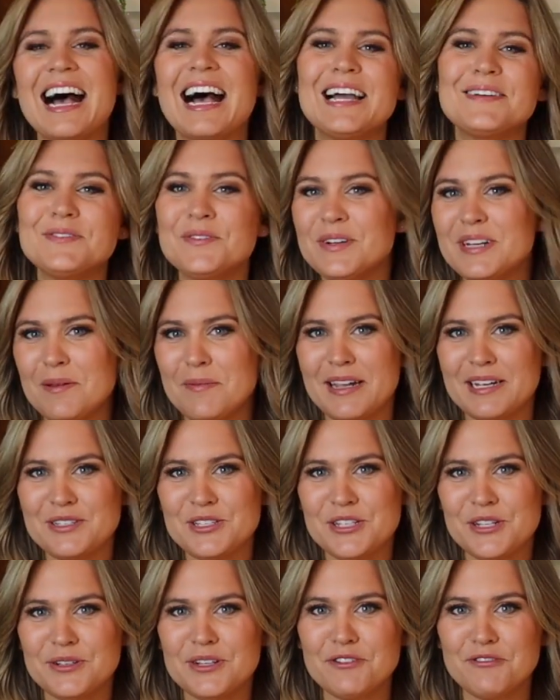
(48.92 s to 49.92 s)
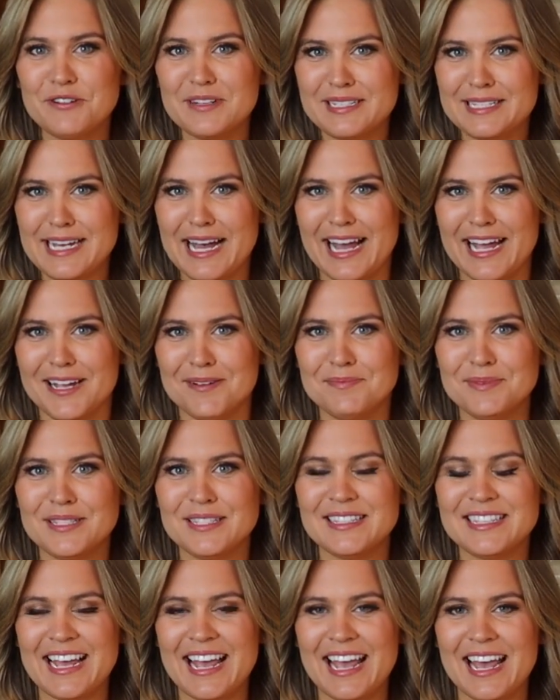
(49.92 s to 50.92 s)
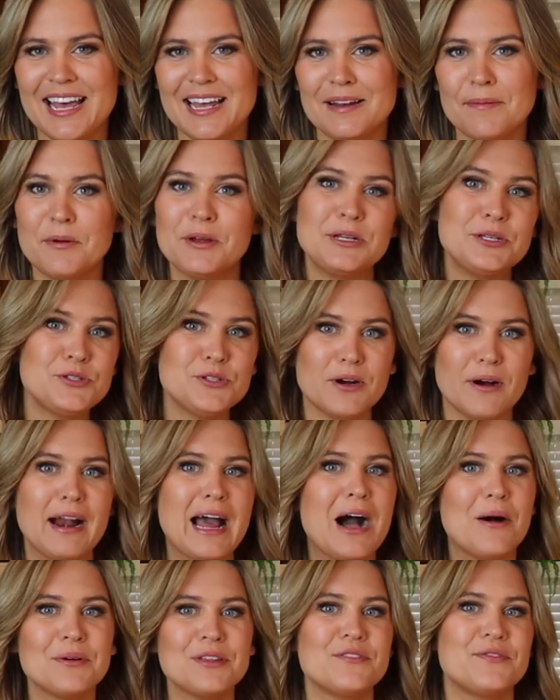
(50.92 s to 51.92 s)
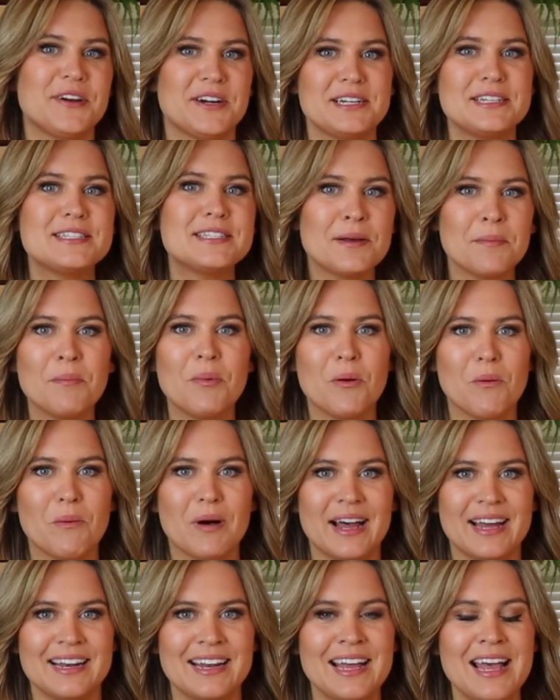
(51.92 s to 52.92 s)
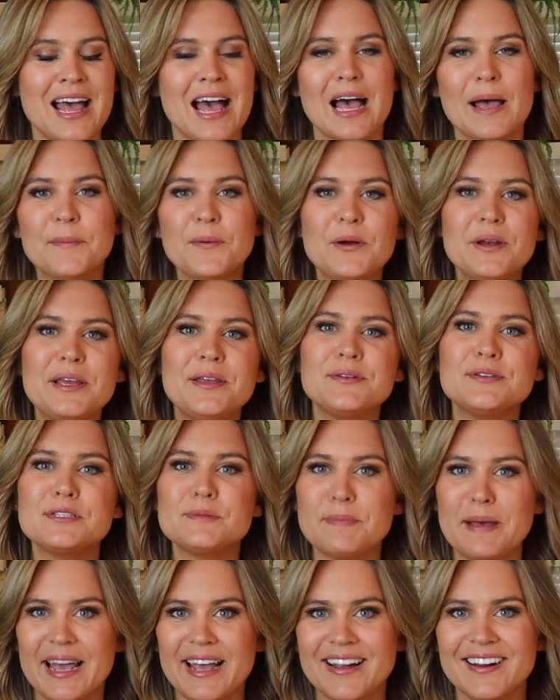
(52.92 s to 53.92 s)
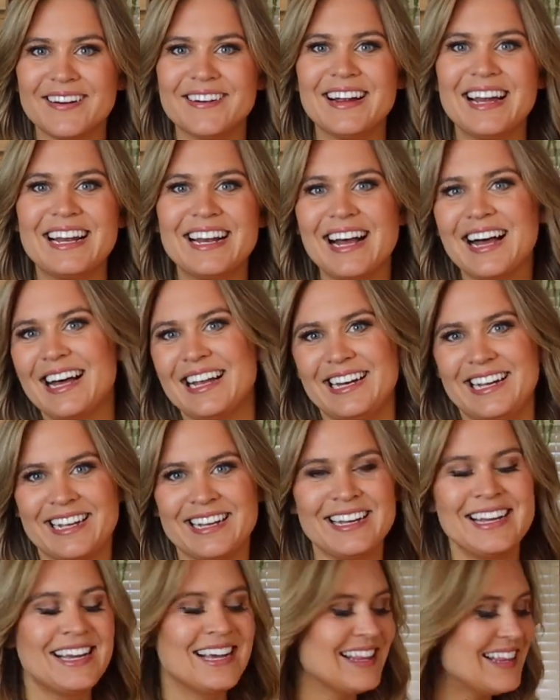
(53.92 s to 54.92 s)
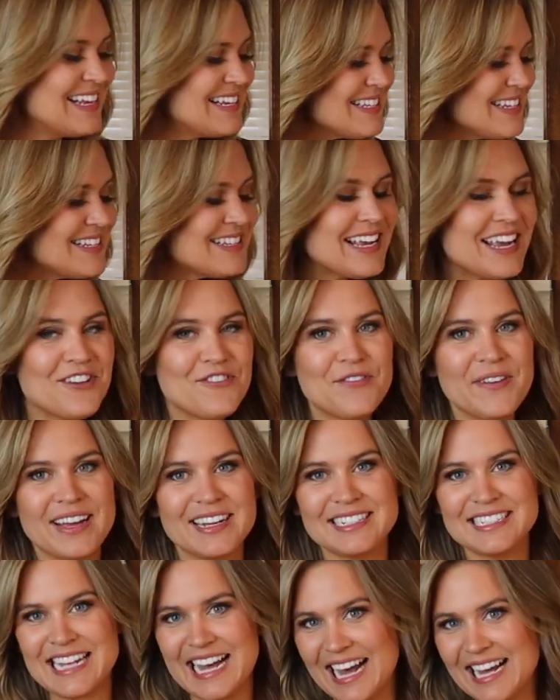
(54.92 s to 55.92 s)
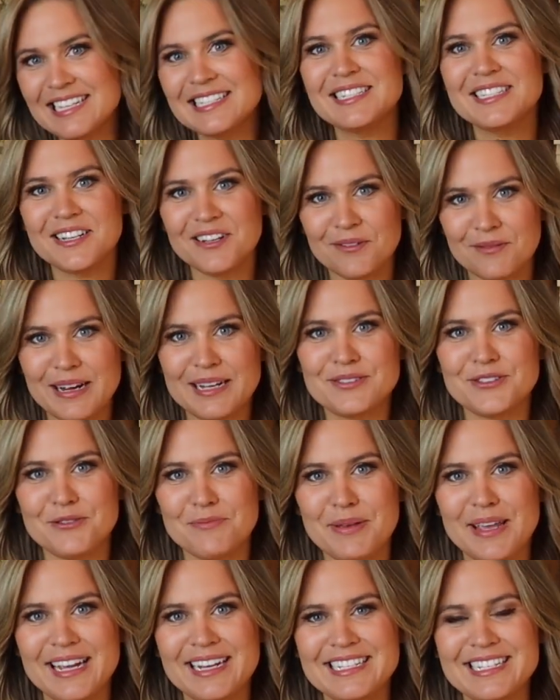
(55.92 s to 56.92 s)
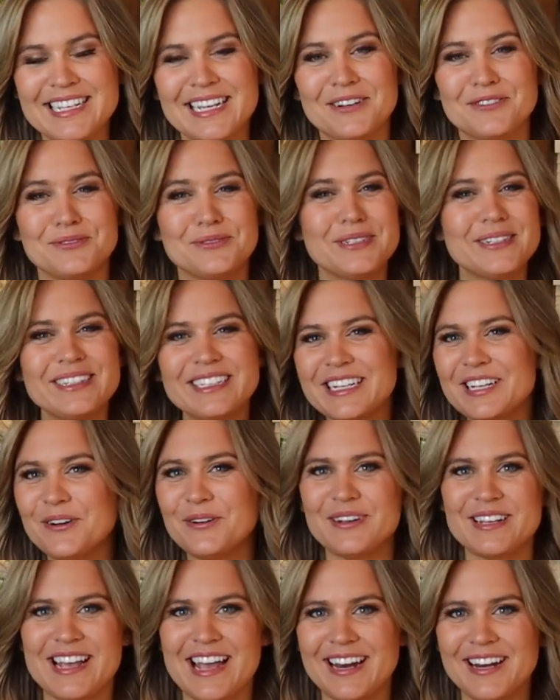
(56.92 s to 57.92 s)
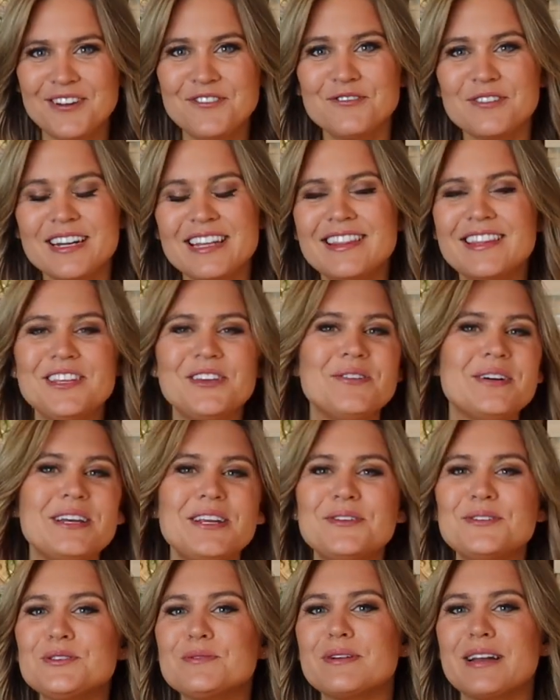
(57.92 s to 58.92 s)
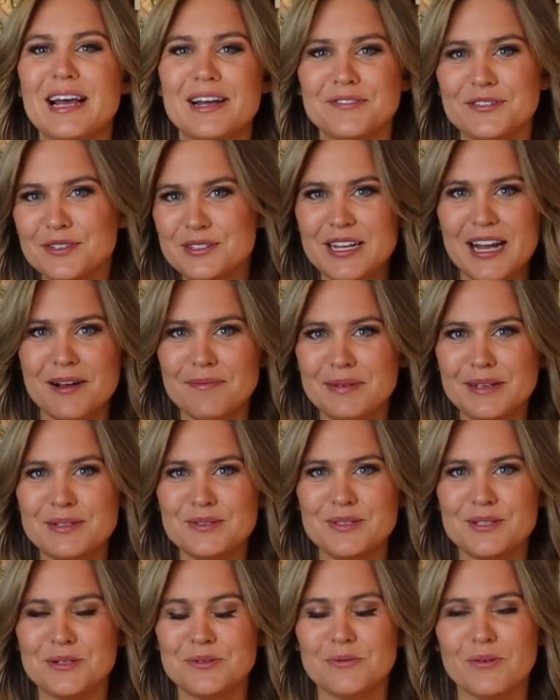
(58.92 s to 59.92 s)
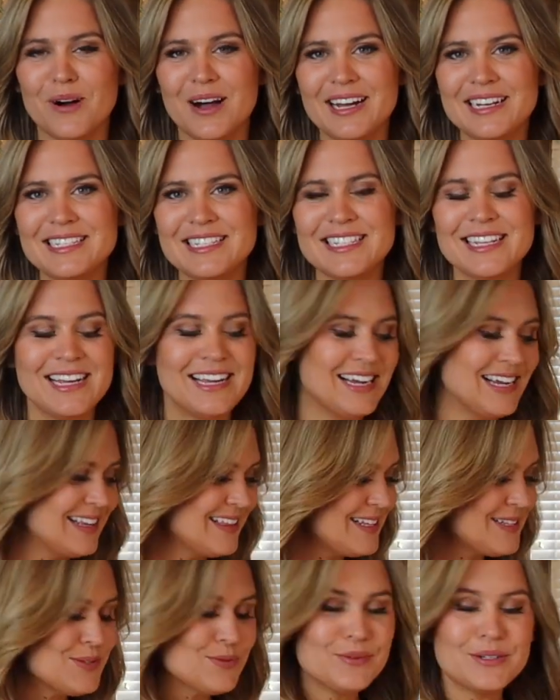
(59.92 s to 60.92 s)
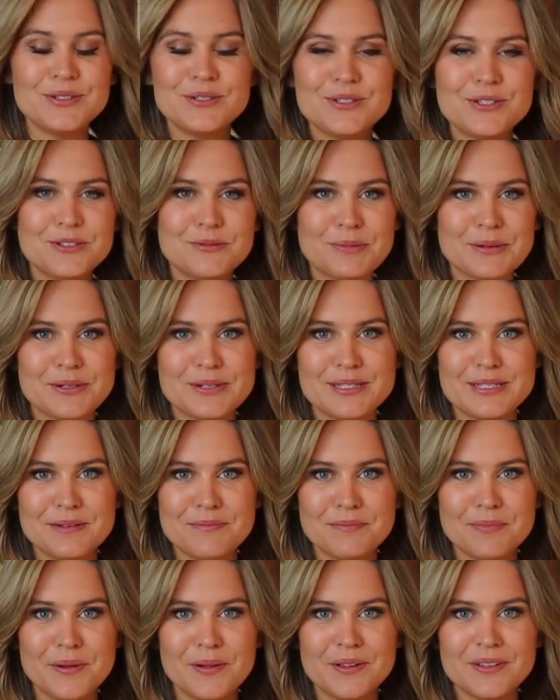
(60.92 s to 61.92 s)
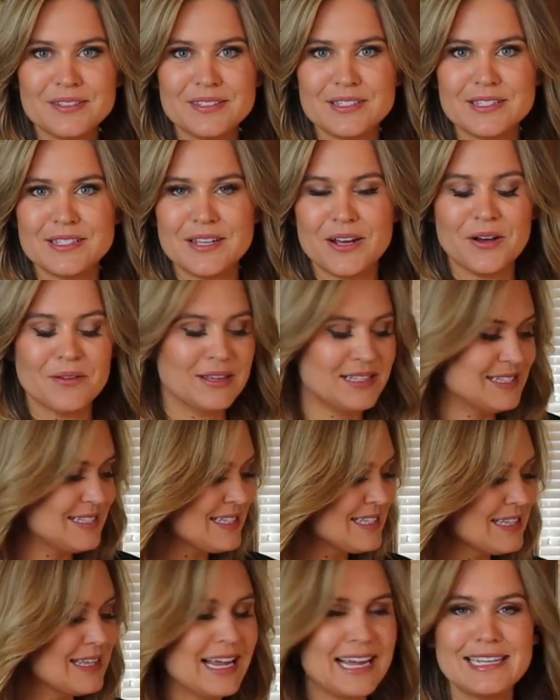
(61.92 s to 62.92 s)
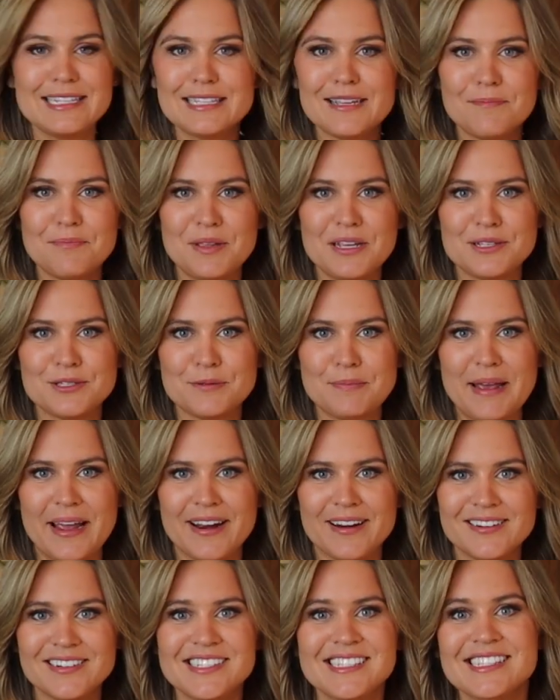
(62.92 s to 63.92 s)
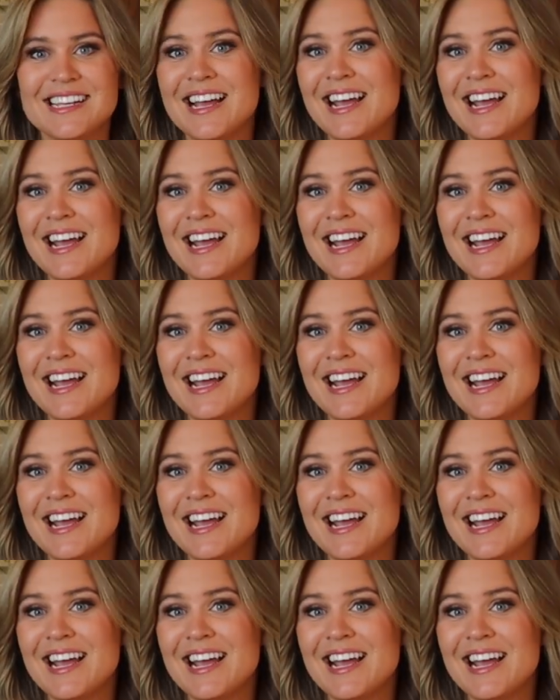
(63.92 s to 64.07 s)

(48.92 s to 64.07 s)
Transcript: I'm going to make two different types and I'm gonna start out with a very simple one. I'm gonna use pear and honey. This is a fantastic recipe to get really creative with. You could use whatever toppings you want. This one's super simple, so let's slice up these pears,